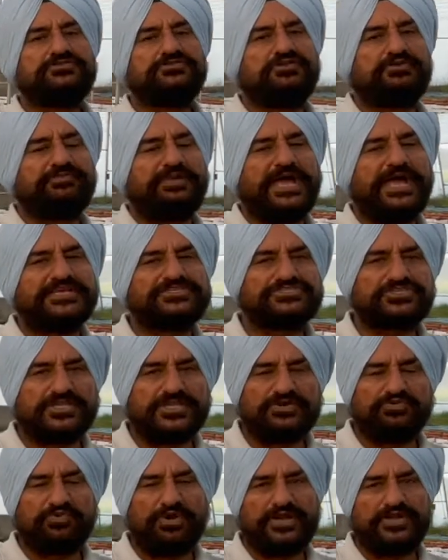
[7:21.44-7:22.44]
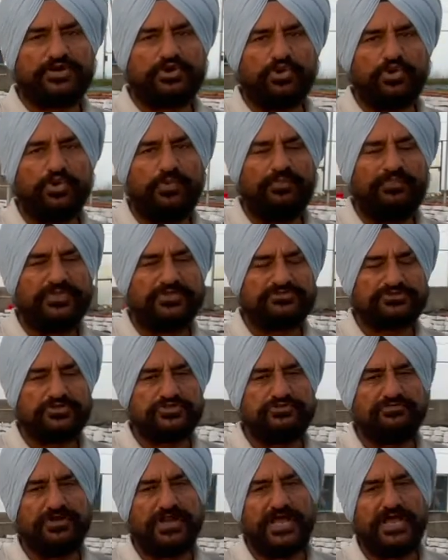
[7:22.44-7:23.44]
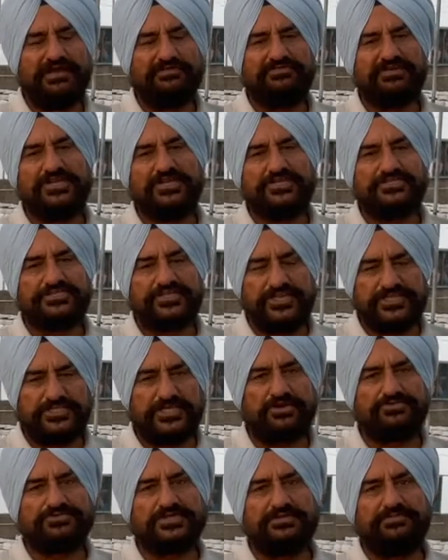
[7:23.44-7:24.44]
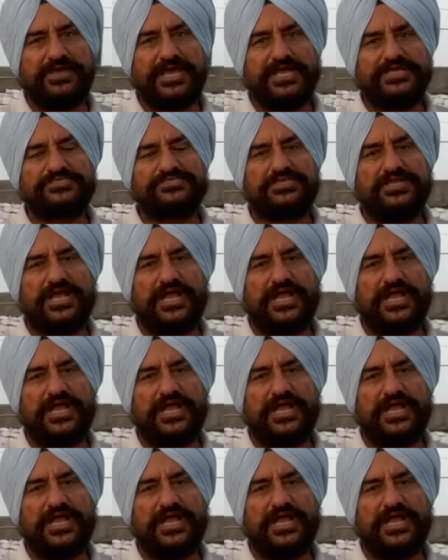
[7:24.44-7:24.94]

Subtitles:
bags in one row, so you will have 3000 bags,